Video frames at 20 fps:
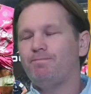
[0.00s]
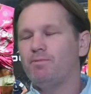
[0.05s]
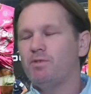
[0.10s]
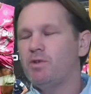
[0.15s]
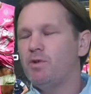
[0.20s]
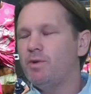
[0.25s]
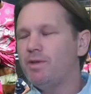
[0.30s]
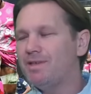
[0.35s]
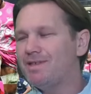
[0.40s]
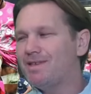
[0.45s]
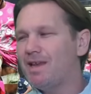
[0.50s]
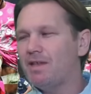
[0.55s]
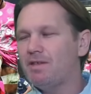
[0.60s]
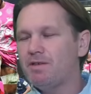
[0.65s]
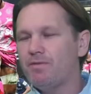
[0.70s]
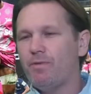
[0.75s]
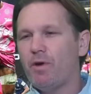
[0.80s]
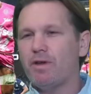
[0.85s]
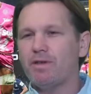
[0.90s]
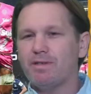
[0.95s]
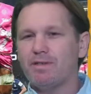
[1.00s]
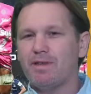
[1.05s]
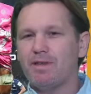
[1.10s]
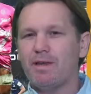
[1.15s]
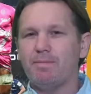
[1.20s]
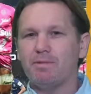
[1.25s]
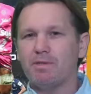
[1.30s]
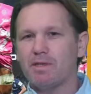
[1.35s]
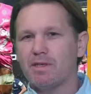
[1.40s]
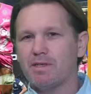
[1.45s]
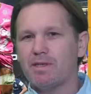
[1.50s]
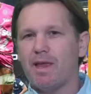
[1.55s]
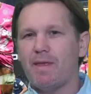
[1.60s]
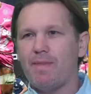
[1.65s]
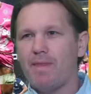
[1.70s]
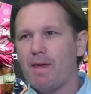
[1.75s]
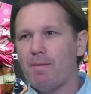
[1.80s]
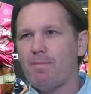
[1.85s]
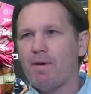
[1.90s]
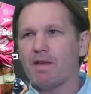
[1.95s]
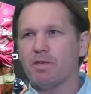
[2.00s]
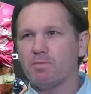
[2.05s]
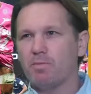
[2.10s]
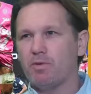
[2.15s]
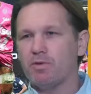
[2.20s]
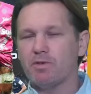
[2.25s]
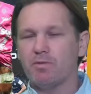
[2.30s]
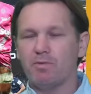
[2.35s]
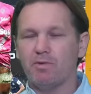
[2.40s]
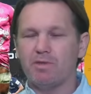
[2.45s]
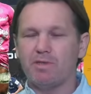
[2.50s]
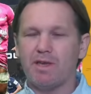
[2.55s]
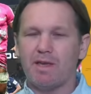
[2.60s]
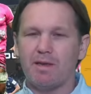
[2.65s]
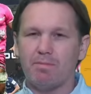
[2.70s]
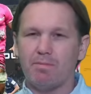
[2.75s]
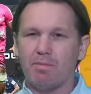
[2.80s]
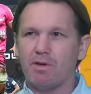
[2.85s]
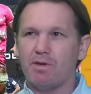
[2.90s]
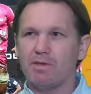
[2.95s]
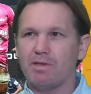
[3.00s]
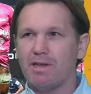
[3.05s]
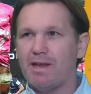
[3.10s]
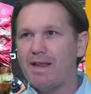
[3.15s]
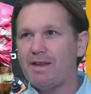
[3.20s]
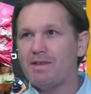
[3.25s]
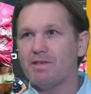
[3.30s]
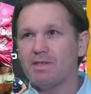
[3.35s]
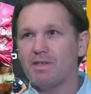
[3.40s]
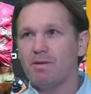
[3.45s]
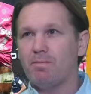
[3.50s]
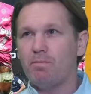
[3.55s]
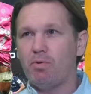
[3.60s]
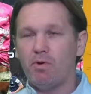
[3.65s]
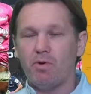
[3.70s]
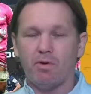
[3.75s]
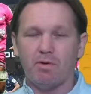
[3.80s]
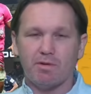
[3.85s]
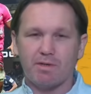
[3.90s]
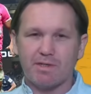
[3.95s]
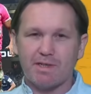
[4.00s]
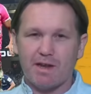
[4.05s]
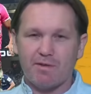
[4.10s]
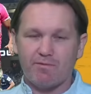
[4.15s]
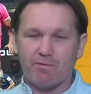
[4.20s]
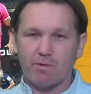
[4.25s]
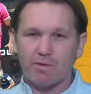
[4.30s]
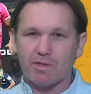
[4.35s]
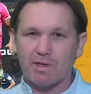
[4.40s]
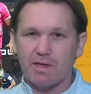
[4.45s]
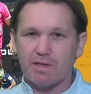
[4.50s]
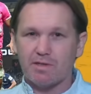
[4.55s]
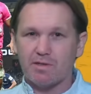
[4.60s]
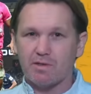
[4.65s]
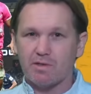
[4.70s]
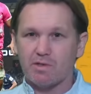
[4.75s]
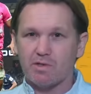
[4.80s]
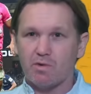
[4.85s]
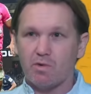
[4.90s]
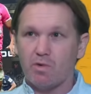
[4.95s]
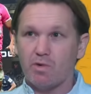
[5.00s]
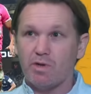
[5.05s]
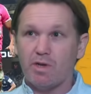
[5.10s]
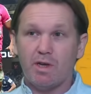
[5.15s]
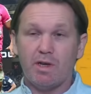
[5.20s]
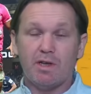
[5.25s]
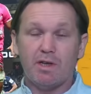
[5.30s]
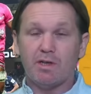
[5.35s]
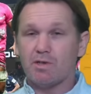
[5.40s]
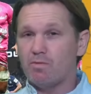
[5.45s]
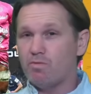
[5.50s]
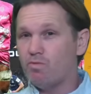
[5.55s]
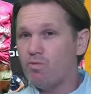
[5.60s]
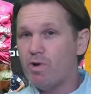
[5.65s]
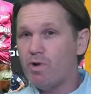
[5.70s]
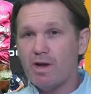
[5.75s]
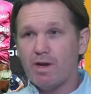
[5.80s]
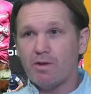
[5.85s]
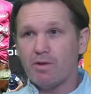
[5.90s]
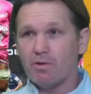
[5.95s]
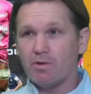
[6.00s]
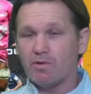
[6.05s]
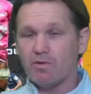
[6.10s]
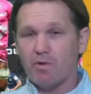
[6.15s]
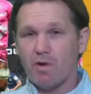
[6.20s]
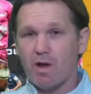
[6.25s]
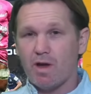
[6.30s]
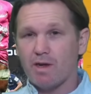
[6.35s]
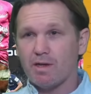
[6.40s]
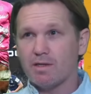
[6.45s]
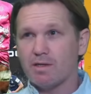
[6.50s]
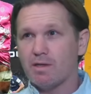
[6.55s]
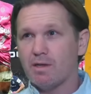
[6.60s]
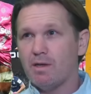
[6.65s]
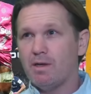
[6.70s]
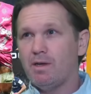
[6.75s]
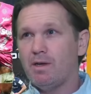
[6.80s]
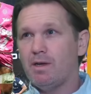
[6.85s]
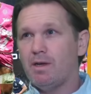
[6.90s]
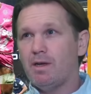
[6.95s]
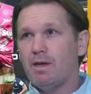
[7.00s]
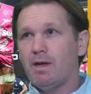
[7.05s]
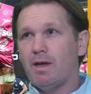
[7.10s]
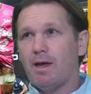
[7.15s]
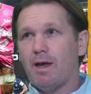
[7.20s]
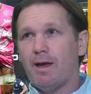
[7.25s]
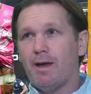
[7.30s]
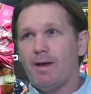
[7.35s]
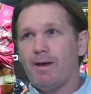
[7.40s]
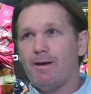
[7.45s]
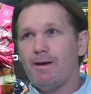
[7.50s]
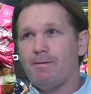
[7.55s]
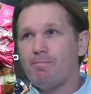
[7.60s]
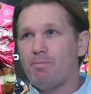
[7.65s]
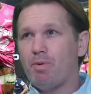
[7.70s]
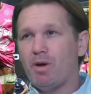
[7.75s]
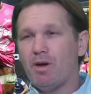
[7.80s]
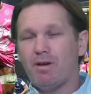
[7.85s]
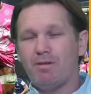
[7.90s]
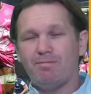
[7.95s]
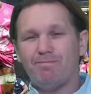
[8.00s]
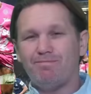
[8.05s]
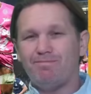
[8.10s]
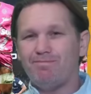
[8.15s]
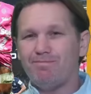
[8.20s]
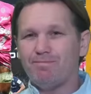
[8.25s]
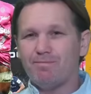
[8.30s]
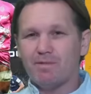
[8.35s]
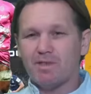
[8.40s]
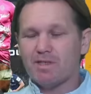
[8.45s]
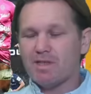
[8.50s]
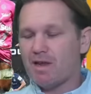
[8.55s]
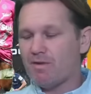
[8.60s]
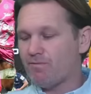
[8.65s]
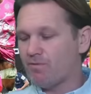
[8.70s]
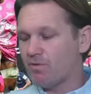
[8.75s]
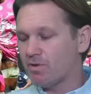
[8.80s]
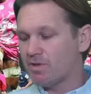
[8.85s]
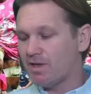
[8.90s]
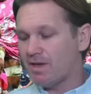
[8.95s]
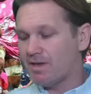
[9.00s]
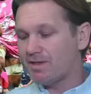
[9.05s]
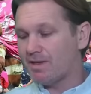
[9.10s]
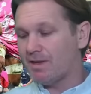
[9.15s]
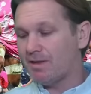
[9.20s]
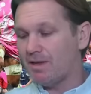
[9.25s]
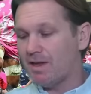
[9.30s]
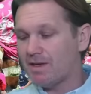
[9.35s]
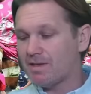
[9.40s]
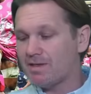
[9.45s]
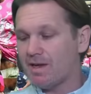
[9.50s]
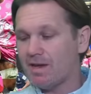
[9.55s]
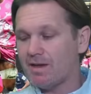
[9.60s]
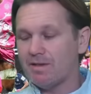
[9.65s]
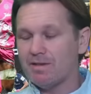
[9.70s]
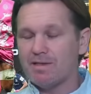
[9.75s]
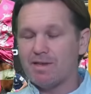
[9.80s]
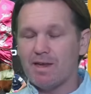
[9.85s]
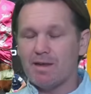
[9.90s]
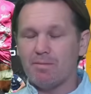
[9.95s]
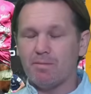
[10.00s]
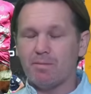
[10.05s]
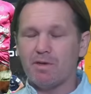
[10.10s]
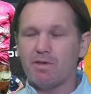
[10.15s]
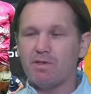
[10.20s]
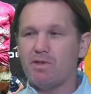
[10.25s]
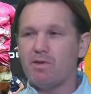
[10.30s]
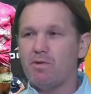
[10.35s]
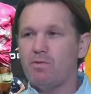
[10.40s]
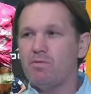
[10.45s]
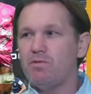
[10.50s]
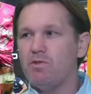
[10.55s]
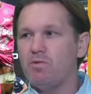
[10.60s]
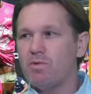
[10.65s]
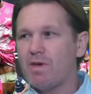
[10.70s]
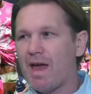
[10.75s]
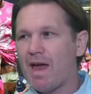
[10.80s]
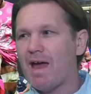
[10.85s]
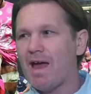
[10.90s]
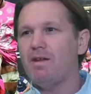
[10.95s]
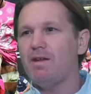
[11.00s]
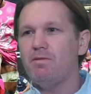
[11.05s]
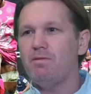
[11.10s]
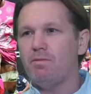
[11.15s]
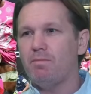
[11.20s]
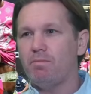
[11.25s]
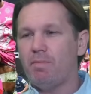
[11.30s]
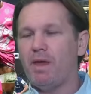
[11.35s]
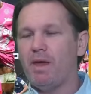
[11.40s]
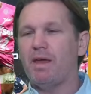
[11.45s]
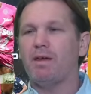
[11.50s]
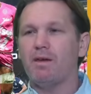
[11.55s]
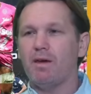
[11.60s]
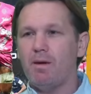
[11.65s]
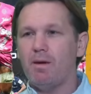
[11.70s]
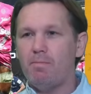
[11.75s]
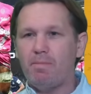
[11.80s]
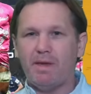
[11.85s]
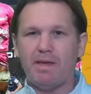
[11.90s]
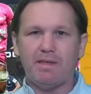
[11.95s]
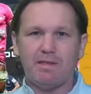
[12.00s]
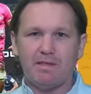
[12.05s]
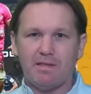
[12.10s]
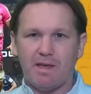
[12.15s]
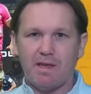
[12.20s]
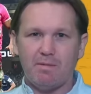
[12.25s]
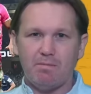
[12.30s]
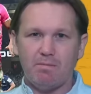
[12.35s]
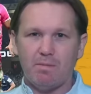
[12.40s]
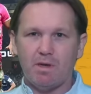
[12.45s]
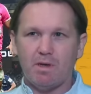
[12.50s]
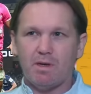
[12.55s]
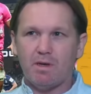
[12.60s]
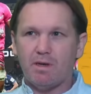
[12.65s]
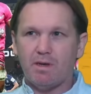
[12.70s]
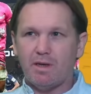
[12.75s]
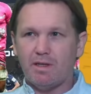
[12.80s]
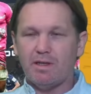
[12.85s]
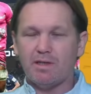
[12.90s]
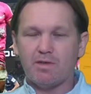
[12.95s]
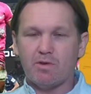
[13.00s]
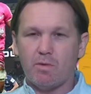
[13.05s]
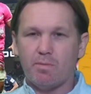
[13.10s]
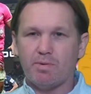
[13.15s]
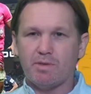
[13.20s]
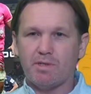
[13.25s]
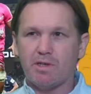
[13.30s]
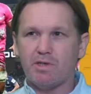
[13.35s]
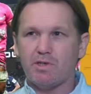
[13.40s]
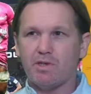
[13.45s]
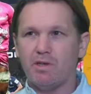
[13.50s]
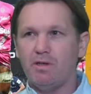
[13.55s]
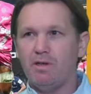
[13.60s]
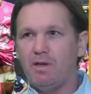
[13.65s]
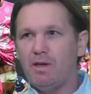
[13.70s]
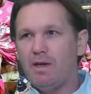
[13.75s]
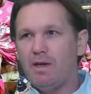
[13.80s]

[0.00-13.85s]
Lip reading: incentivise teams to send their best possible team, because Leinster put Stade Francais to the sword. Some really good tries. But Stade Francais sent their second team, because you can pick a B team in this competition,